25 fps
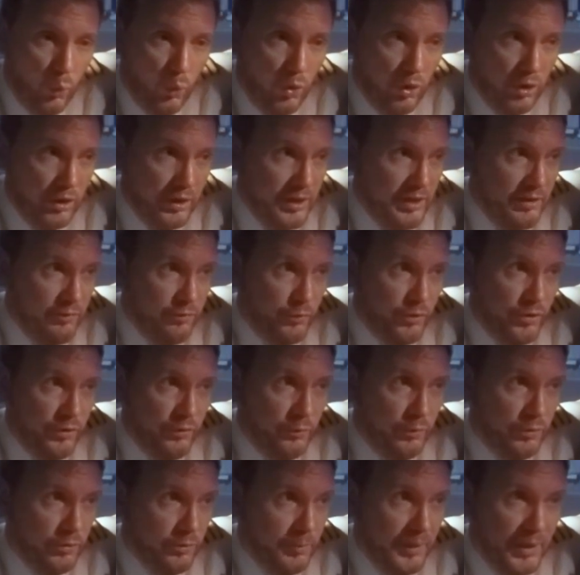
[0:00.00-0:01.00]
or if we
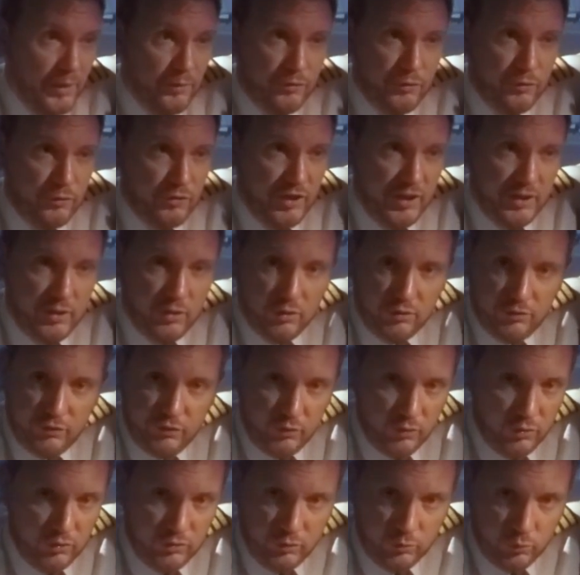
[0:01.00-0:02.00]
were about to take
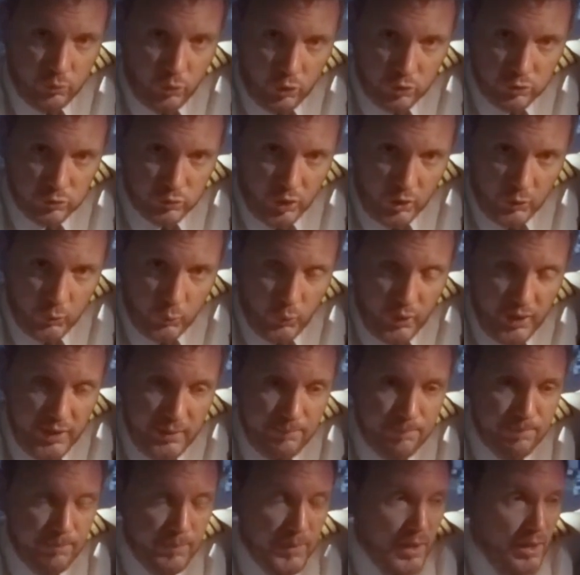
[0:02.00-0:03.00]
off on the wrong runway,